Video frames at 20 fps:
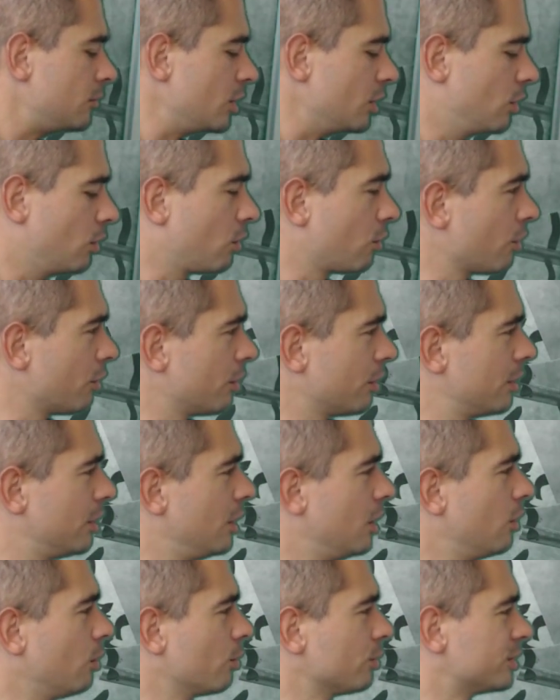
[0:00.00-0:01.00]
or
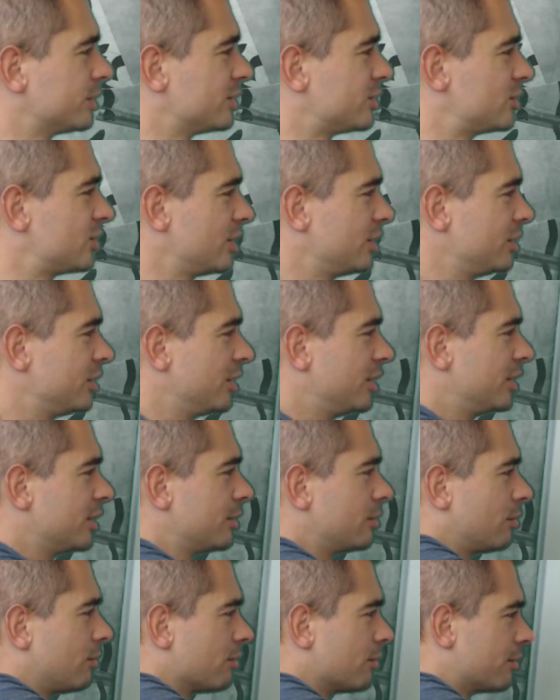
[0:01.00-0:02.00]
descending
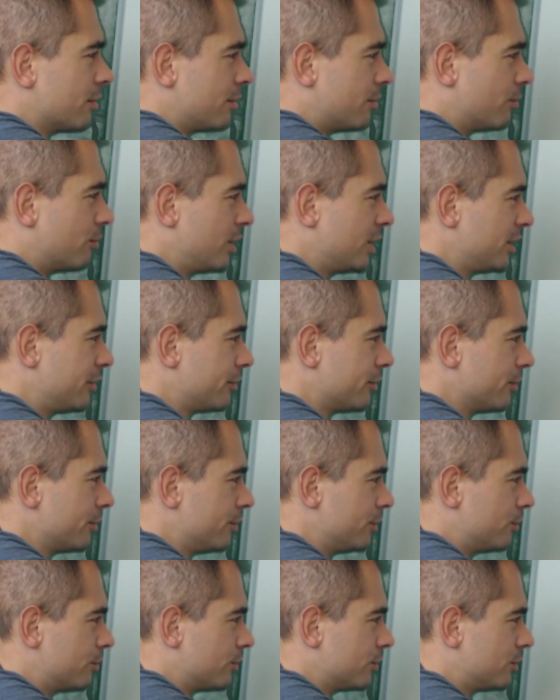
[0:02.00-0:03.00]
or whatever.
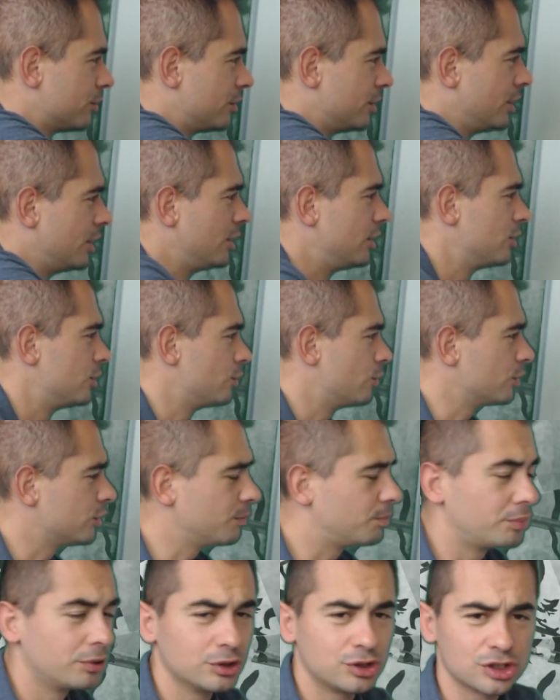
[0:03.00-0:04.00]
You want to
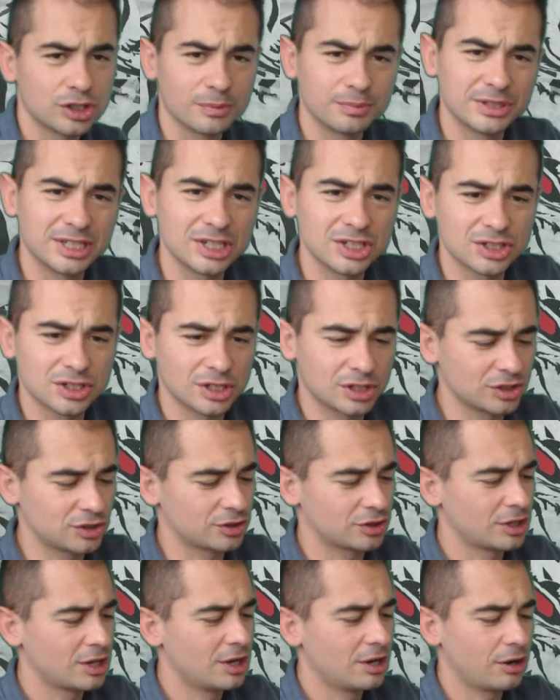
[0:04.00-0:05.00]
put some distance
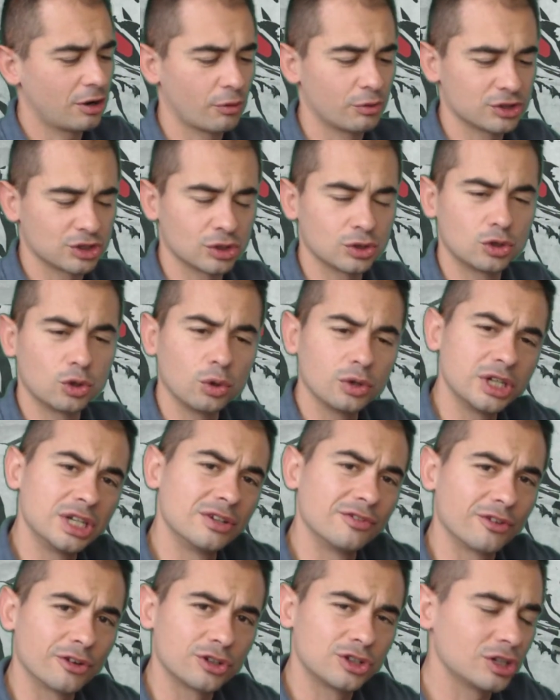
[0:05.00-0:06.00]
horizontally and
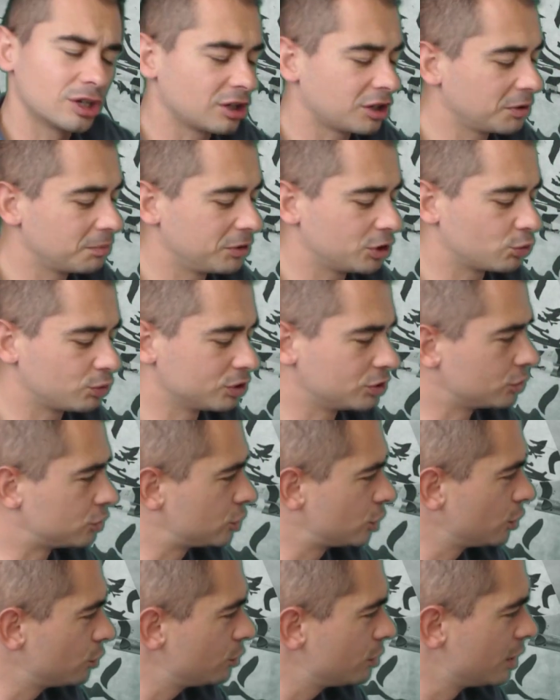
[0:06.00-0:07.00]
vertically between the
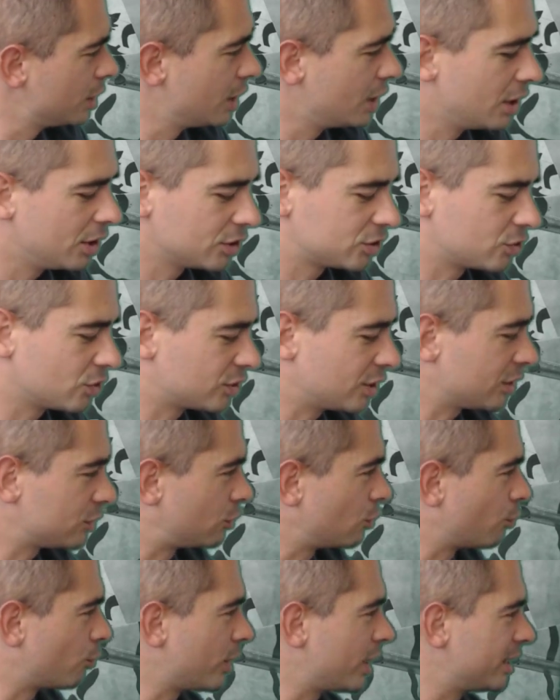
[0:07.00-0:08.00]
2, so that the
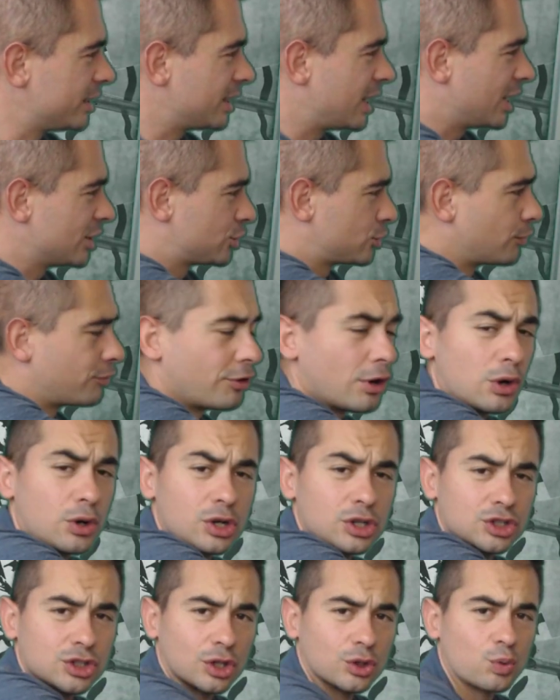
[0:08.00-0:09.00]
red has to
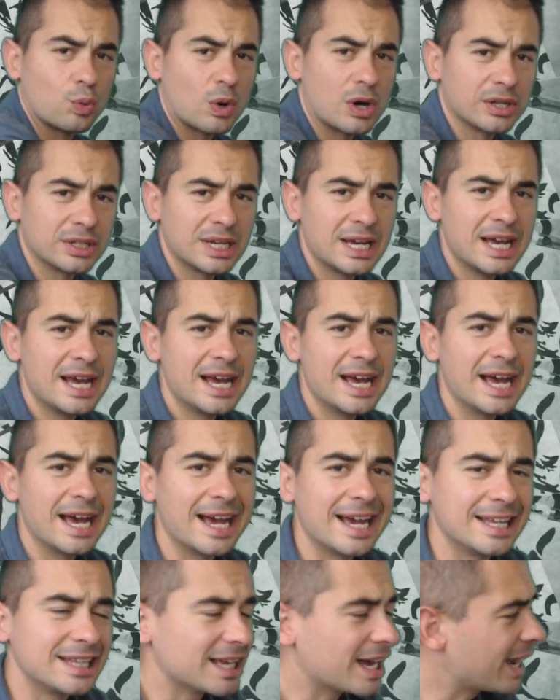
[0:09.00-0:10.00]
focus on one,
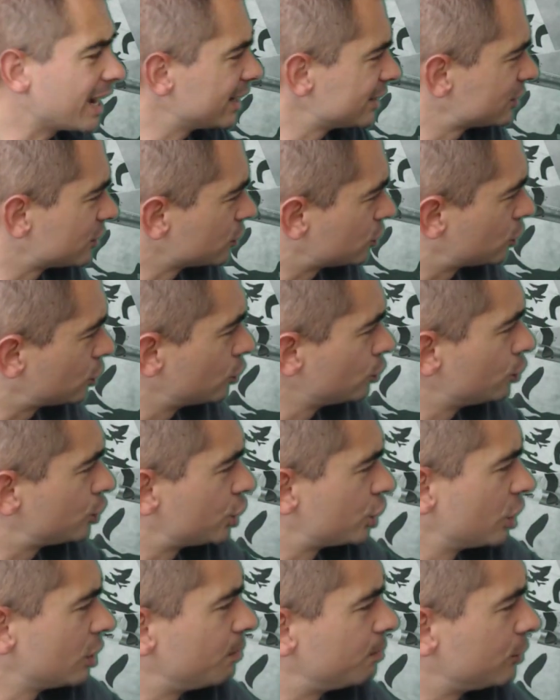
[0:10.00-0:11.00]
and as a
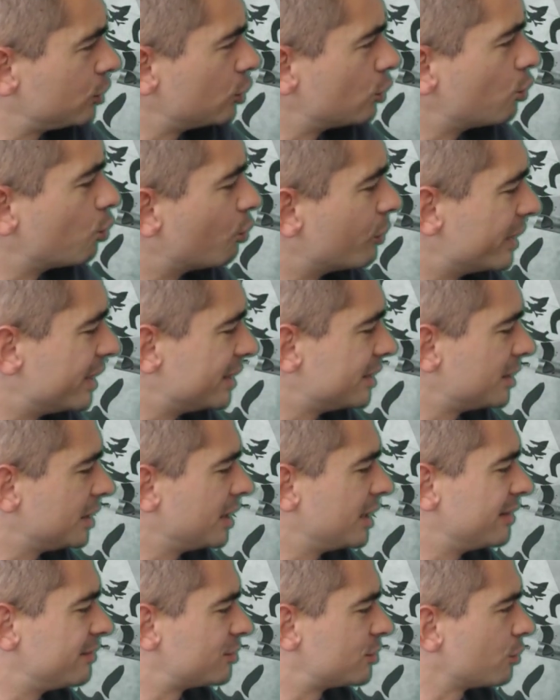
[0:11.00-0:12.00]
2-ship you win
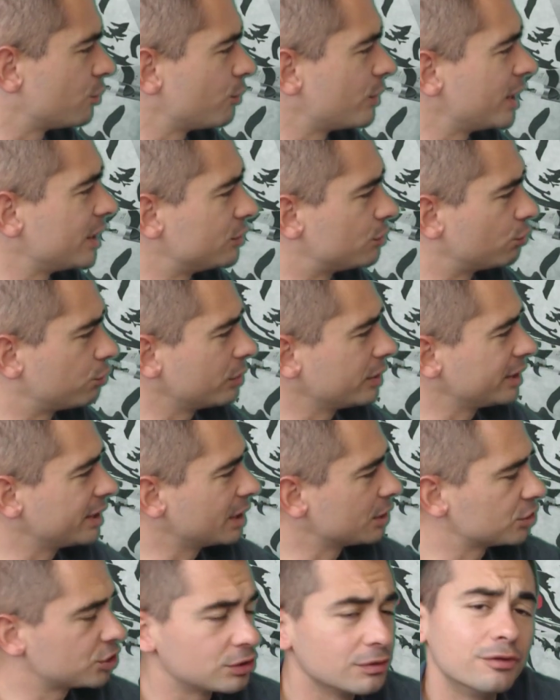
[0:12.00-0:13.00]
if the red really
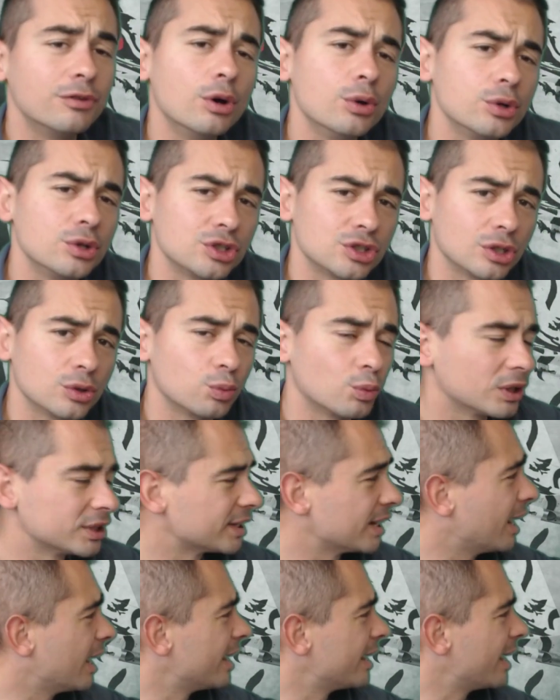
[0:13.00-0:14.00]
has to focus on one
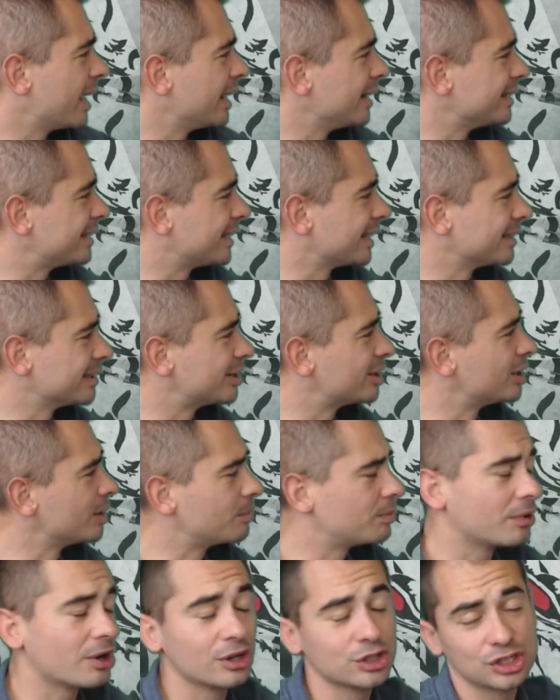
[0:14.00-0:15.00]
guy and can keep
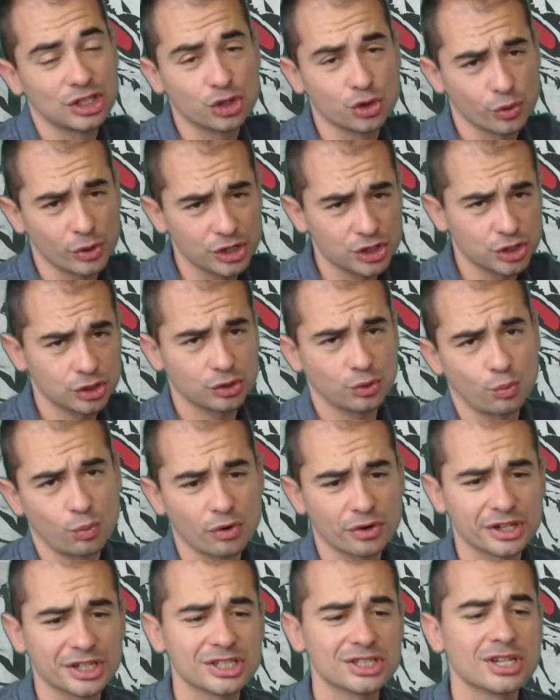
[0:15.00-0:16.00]
situation
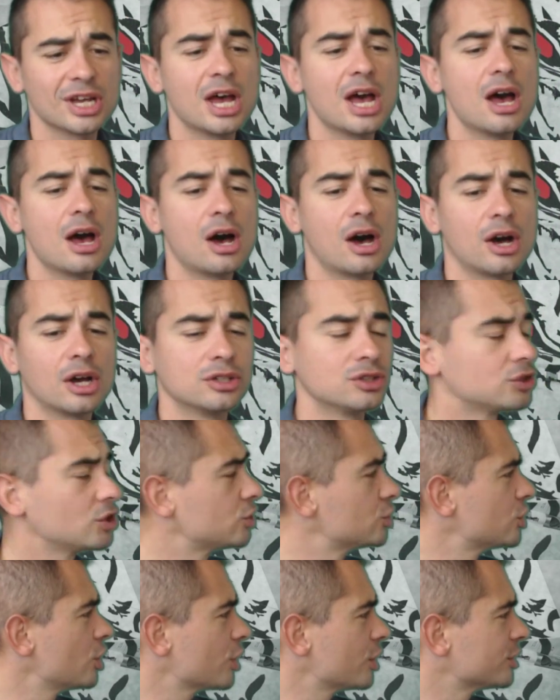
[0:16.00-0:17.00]
awareness on the
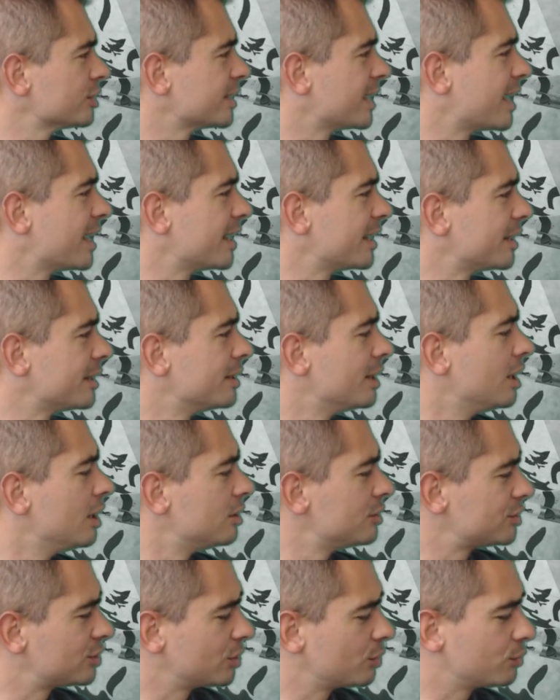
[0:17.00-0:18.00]
second guy.
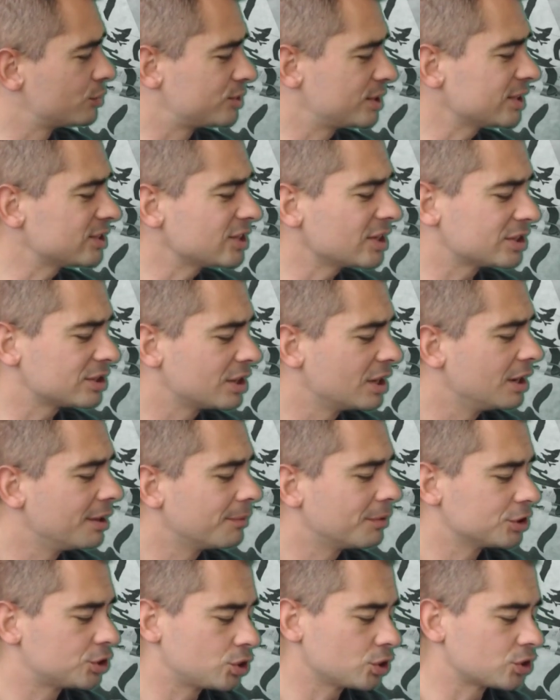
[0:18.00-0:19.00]
So that's it. Well,
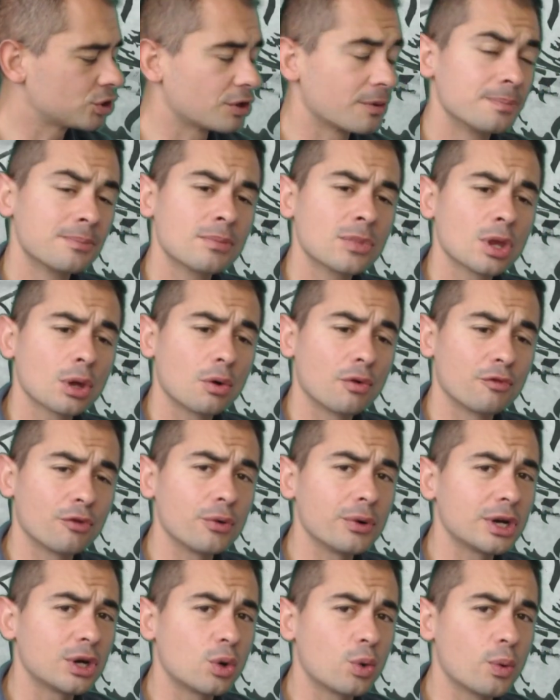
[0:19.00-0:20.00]
it's just a very
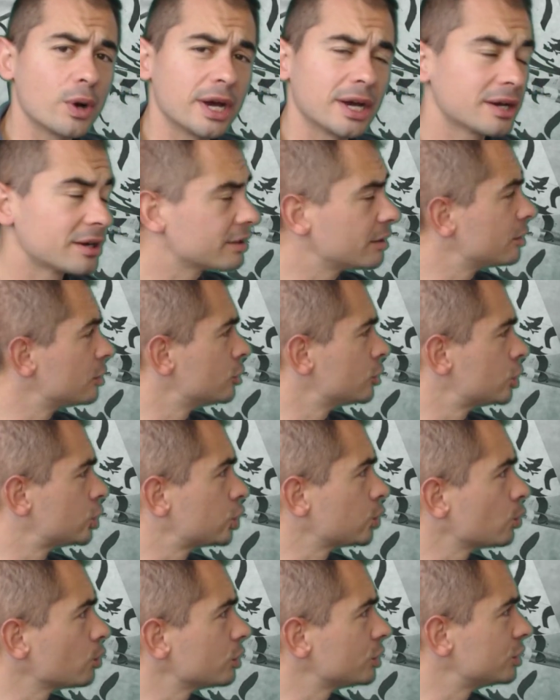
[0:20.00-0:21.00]
quick,
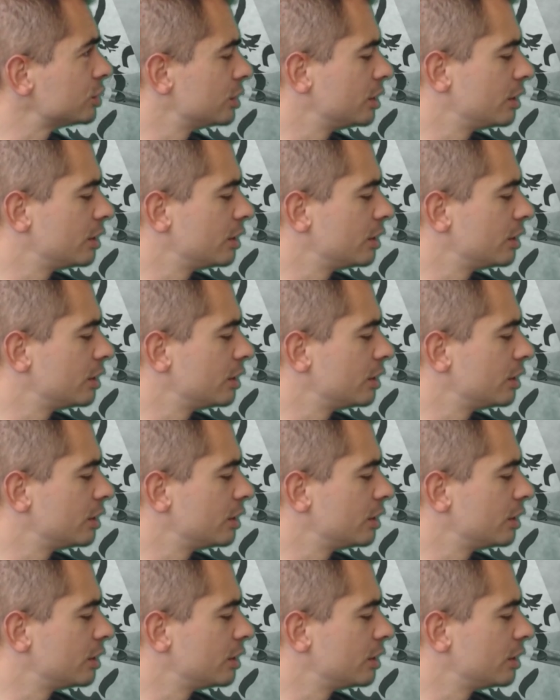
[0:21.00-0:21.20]
short